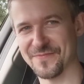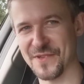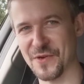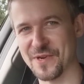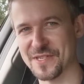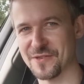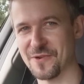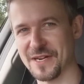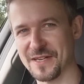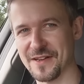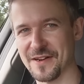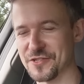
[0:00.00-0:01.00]
There is quite
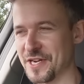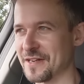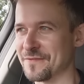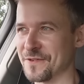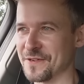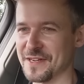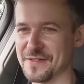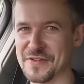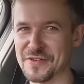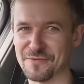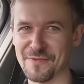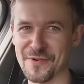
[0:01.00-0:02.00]
a large elephant in
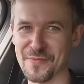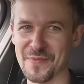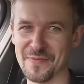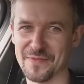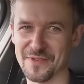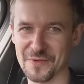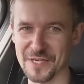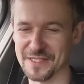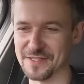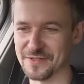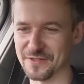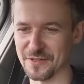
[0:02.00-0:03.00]
this room that we need
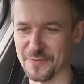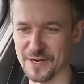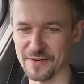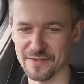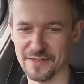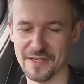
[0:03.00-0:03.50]
to talk about,